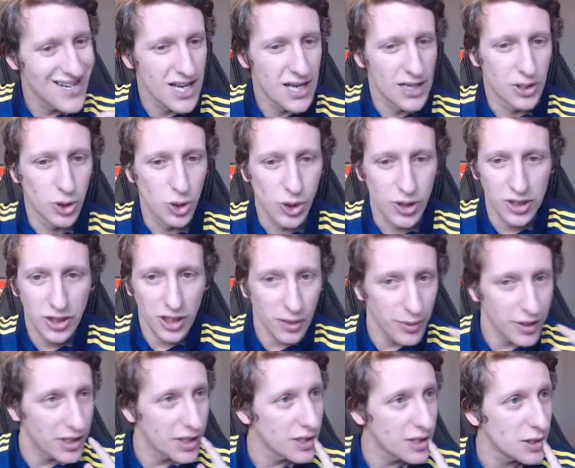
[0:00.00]
Oh, it's going to be a
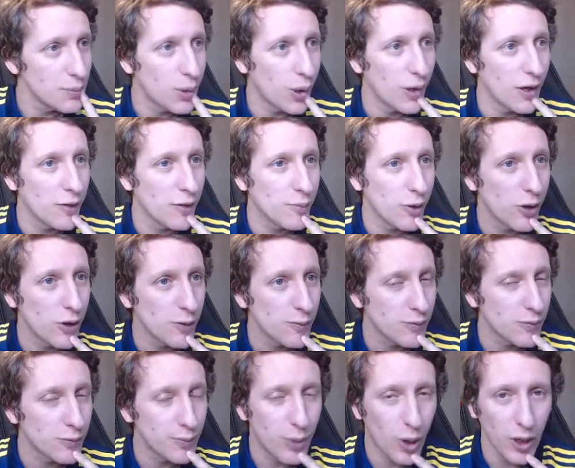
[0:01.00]
disappointing
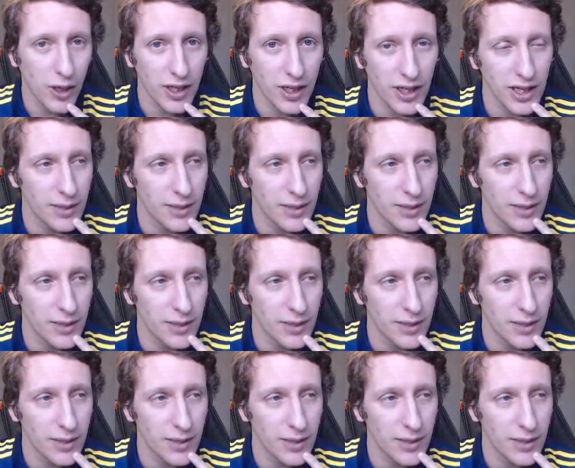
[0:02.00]
point here,